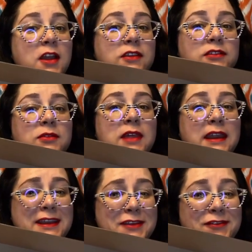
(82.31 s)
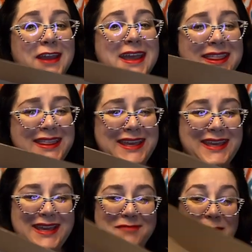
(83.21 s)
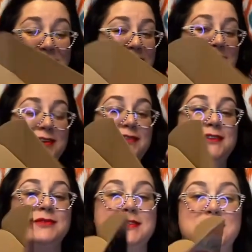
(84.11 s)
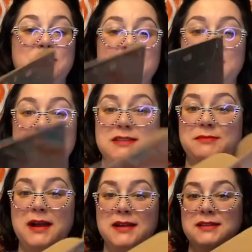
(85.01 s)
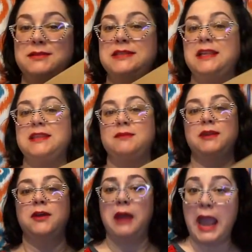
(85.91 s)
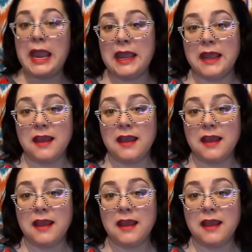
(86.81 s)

so that if the postal service was to open up this box, is to let them know, hey,